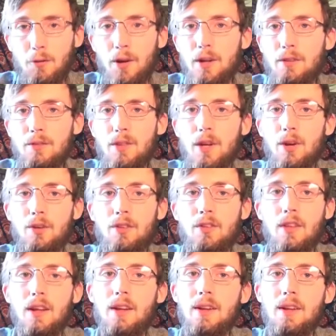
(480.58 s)
friend of
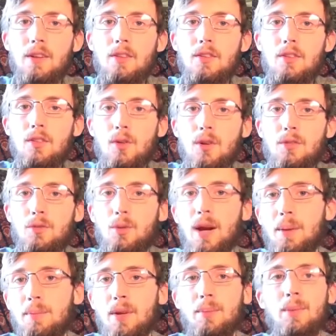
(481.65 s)
theirs that is sort of
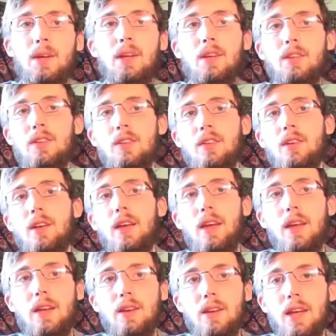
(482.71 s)
wrapped up in
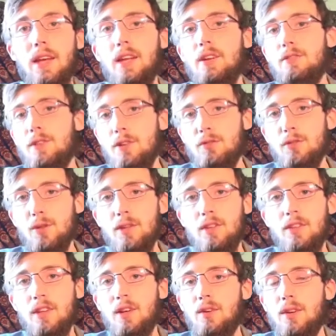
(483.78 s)
a negative
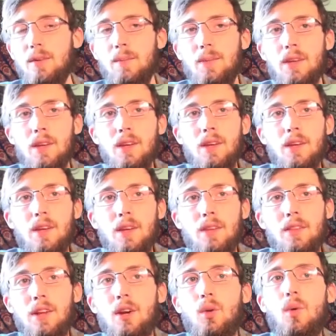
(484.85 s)
influence. They don't
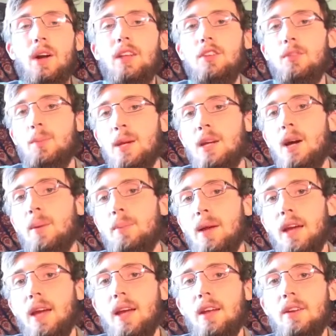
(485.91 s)
want to speak up
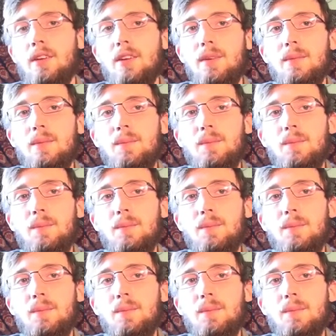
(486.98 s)
and